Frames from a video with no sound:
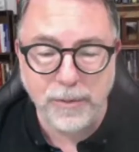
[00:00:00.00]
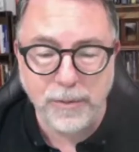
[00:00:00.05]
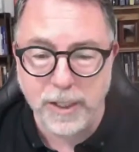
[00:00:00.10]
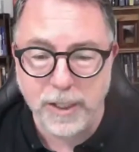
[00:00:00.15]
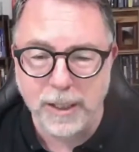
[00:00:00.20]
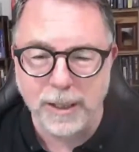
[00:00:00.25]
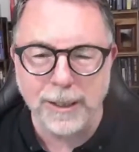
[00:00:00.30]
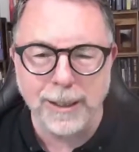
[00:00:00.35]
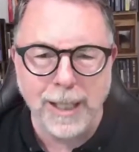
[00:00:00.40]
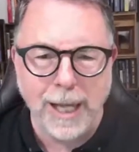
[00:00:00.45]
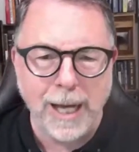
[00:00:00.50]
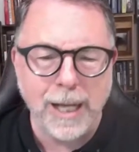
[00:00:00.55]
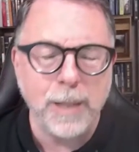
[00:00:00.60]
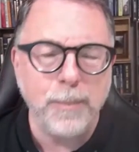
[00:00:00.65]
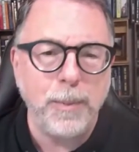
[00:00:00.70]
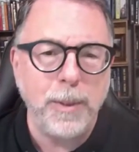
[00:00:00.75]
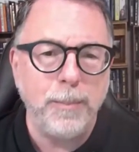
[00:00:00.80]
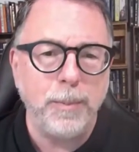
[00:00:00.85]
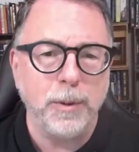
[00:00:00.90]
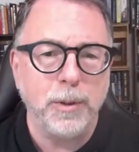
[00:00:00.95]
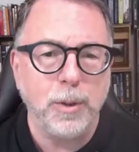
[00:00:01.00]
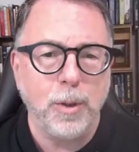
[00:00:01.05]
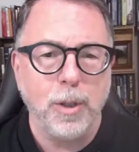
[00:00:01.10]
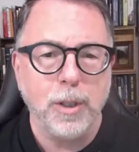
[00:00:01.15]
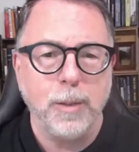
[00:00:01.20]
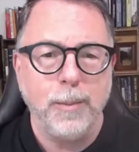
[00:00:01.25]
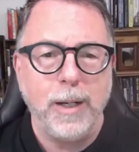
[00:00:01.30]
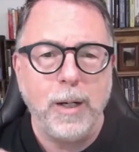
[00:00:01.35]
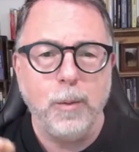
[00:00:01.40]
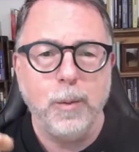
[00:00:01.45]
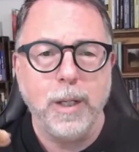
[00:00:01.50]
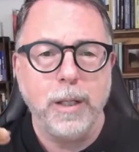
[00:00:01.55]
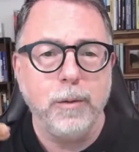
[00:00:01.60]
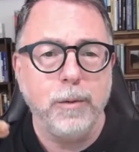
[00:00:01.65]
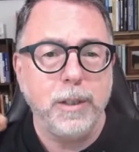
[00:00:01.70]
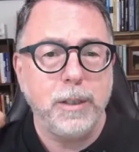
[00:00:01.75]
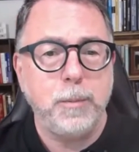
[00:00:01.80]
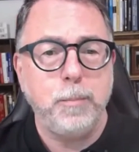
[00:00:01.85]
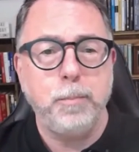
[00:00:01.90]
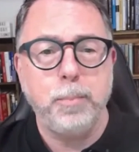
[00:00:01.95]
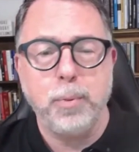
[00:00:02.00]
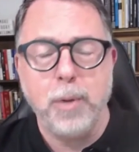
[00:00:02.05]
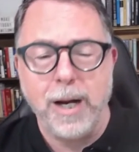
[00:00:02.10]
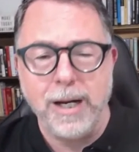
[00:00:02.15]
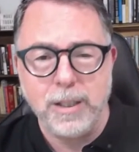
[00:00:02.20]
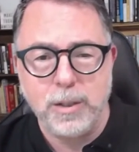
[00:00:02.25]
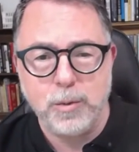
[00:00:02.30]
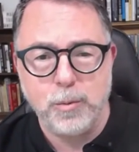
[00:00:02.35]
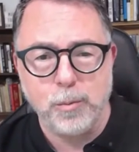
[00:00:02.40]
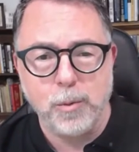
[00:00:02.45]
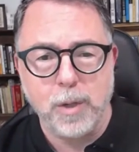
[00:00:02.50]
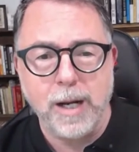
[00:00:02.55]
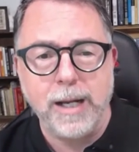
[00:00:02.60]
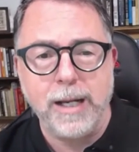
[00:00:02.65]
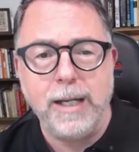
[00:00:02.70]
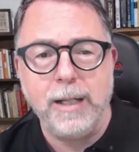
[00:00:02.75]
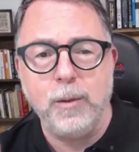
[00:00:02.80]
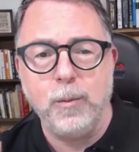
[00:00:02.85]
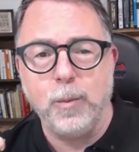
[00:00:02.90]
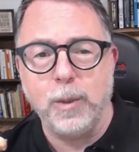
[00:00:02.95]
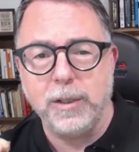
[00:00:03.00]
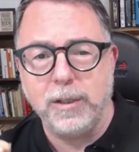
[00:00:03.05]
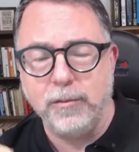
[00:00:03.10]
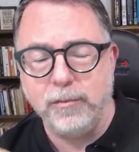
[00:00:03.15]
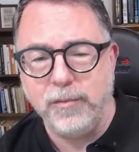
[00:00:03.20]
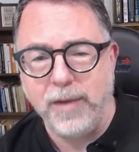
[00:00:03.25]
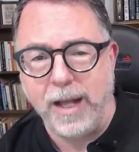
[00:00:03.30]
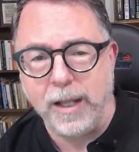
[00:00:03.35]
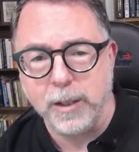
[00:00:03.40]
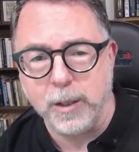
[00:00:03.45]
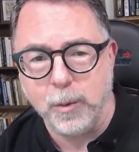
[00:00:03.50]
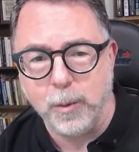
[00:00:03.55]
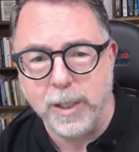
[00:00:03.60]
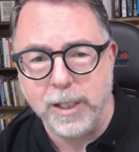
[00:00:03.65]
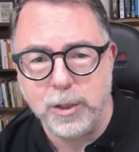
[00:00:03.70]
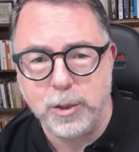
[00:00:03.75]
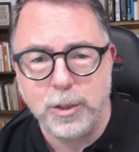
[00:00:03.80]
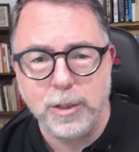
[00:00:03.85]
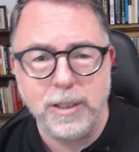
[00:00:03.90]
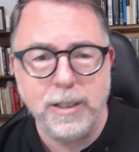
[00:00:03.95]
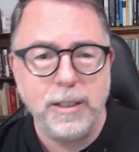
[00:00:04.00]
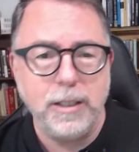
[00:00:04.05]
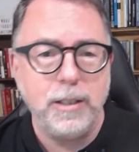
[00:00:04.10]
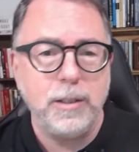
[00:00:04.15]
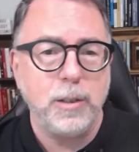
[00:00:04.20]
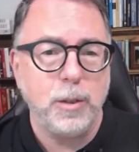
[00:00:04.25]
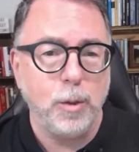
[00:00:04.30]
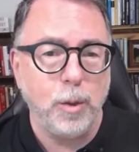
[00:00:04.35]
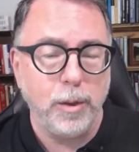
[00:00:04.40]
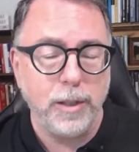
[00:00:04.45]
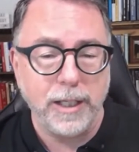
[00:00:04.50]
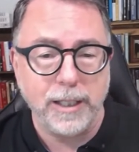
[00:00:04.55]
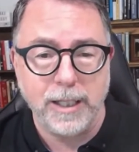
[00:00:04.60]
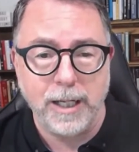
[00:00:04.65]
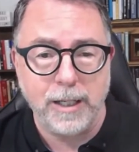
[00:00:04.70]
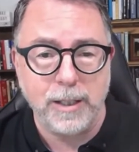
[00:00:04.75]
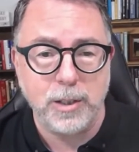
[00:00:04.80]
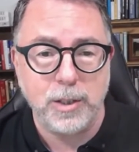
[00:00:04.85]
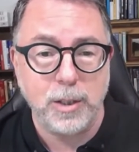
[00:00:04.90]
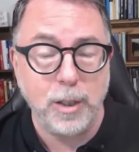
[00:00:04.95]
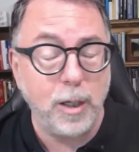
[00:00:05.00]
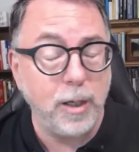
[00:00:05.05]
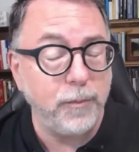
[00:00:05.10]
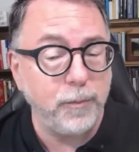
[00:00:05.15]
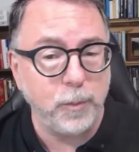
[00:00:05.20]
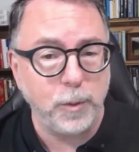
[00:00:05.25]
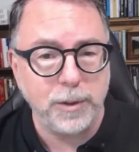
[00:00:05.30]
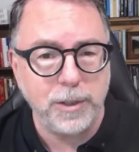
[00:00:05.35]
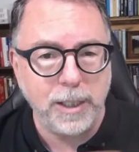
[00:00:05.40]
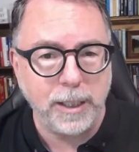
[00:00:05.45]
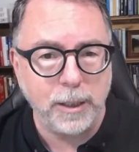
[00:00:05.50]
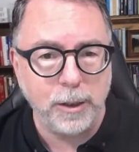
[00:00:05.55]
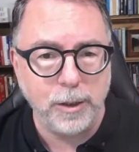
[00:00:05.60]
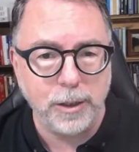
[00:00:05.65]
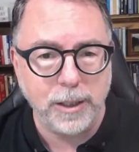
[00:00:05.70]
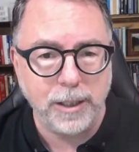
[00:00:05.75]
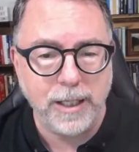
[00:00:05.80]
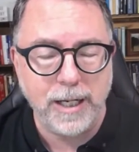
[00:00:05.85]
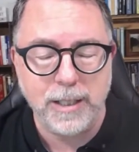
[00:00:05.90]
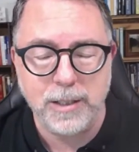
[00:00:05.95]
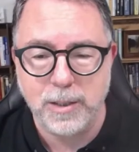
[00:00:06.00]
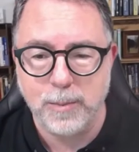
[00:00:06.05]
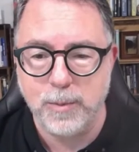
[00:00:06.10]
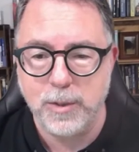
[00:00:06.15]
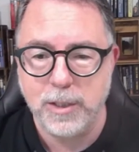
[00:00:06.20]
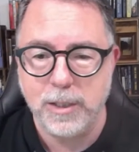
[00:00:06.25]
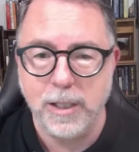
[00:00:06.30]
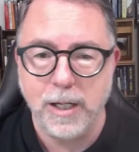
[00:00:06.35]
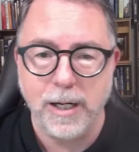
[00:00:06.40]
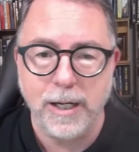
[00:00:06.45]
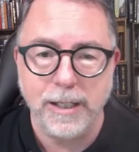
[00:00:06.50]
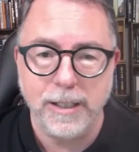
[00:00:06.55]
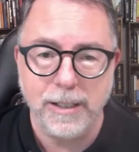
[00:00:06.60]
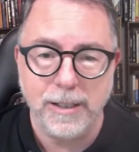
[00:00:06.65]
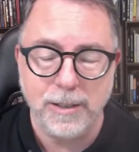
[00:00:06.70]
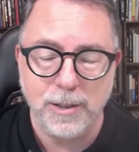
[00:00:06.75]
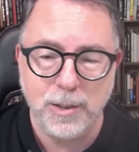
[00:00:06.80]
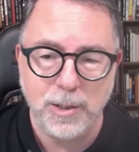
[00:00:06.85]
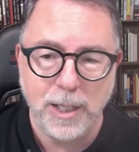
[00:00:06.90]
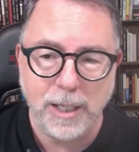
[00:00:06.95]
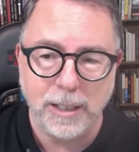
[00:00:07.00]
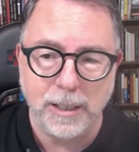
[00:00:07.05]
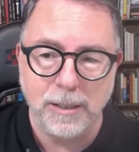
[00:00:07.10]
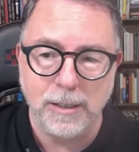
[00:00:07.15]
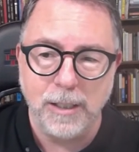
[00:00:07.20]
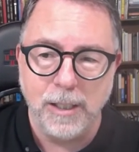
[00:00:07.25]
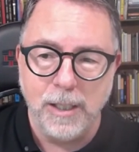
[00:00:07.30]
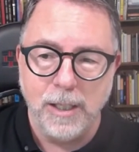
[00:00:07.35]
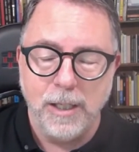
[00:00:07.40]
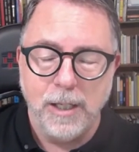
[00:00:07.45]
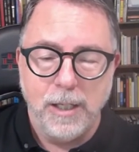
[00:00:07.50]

think a lot of people talk about whether it's priced right, what the valuation is, and all that kind of stuff. We'll take a look at S M C I in a second.